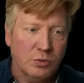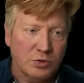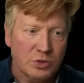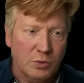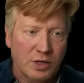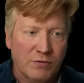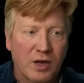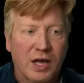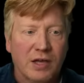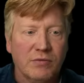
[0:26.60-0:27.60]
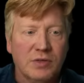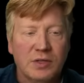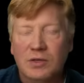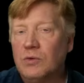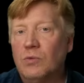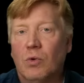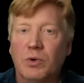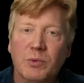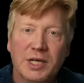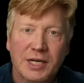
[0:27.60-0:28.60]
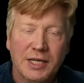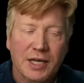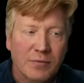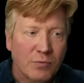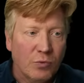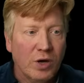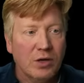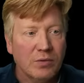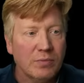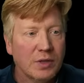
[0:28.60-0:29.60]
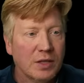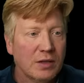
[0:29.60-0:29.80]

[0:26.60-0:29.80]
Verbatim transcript: equals 25, well, what are we going to get? Well,